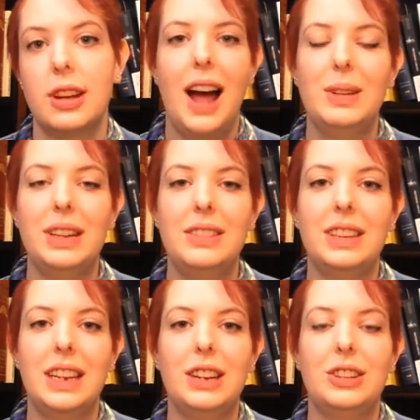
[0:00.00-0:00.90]
I will leave a
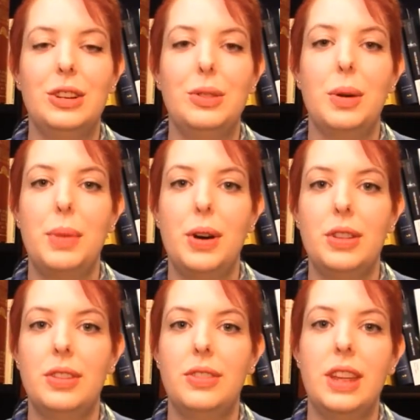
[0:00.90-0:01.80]
link to both
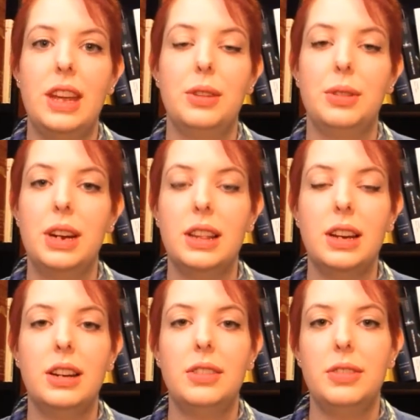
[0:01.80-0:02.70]
of the
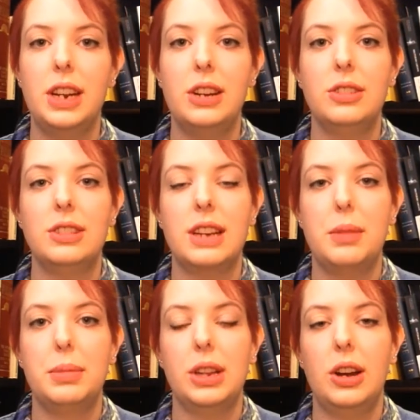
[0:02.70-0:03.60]
readathon videos down
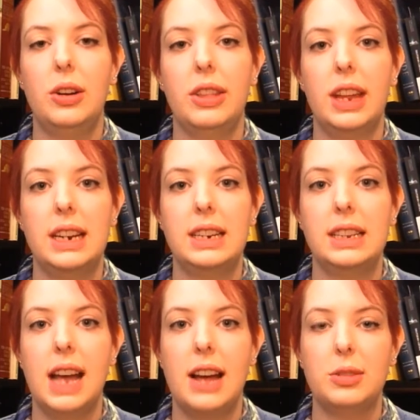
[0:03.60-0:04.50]
below that I did
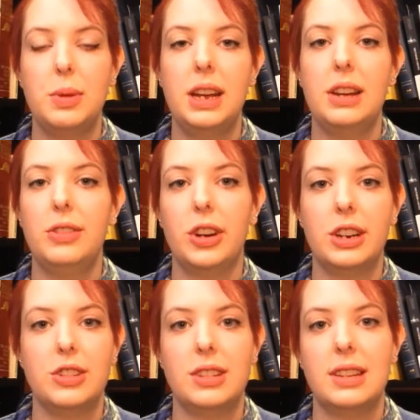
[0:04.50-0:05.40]
last week if you're
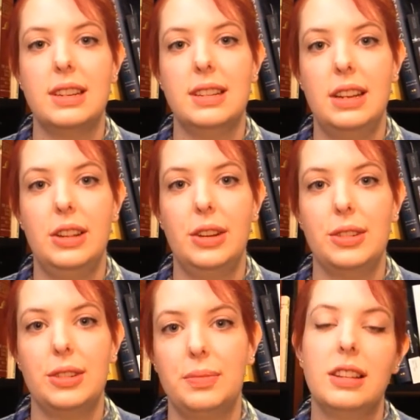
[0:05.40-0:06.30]
interested to see
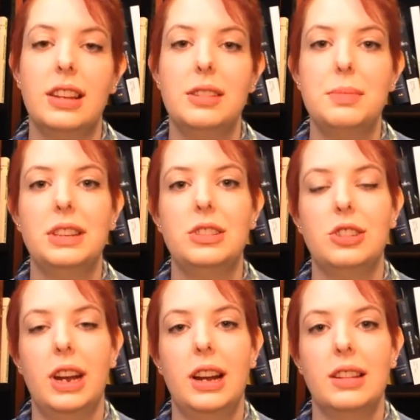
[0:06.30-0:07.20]
those. This month's
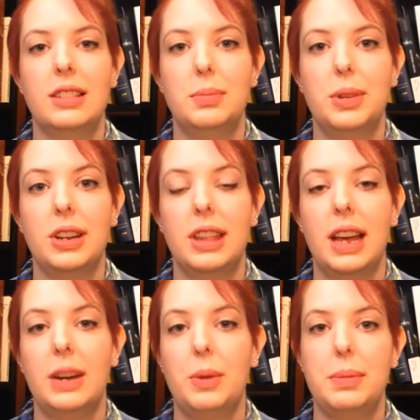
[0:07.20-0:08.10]
Jane Austen book
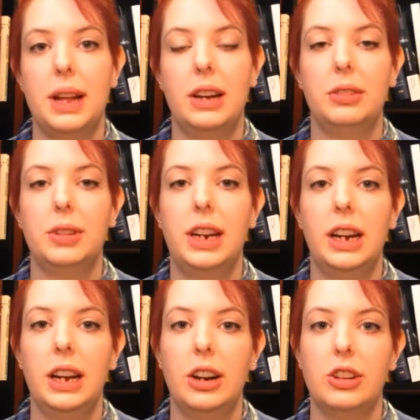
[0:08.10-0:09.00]
that we plan on
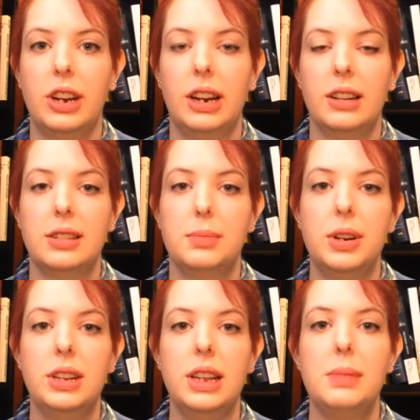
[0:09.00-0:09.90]
reading in our Jane Austen
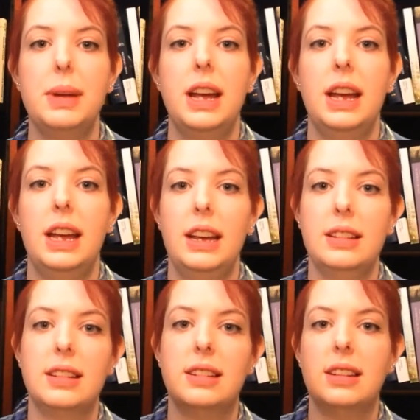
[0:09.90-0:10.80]
book club
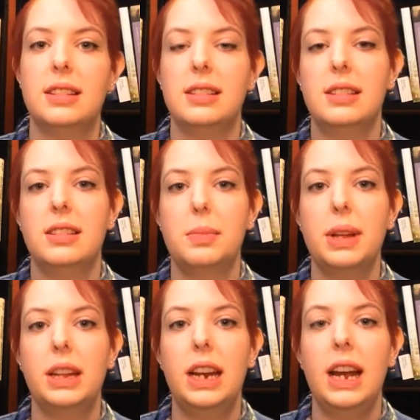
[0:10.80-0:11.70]
is Sense and
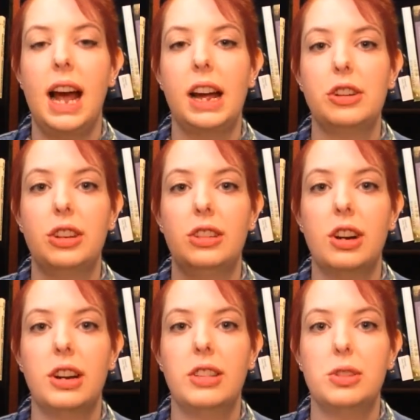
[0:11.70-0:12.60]
Sensibility. I actually
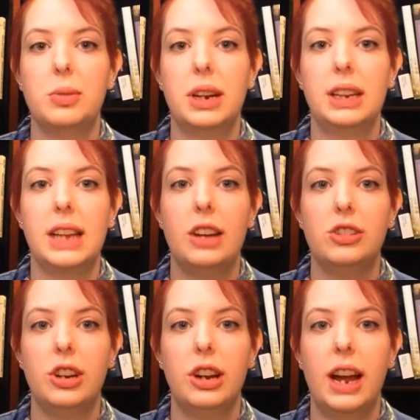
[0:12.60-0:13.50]
started this one
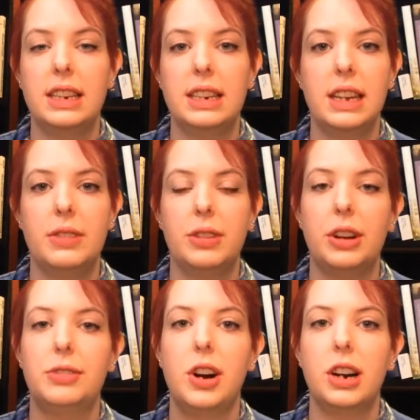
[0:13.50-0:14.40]
last year and didn't get
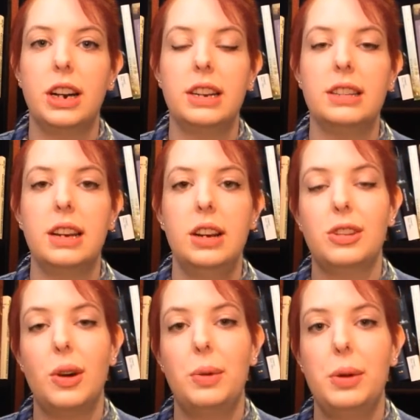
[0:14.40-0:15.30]
very far in it,
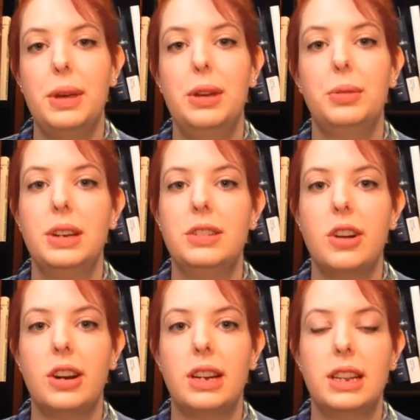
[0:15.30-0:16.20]
so I will be
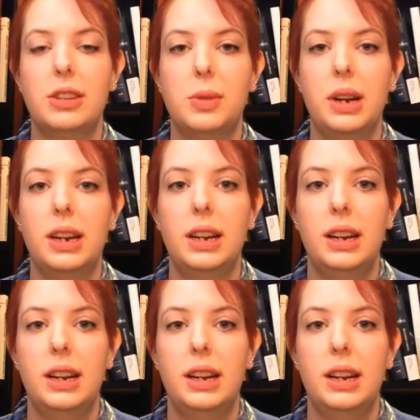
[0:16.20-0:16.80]
restarting this one.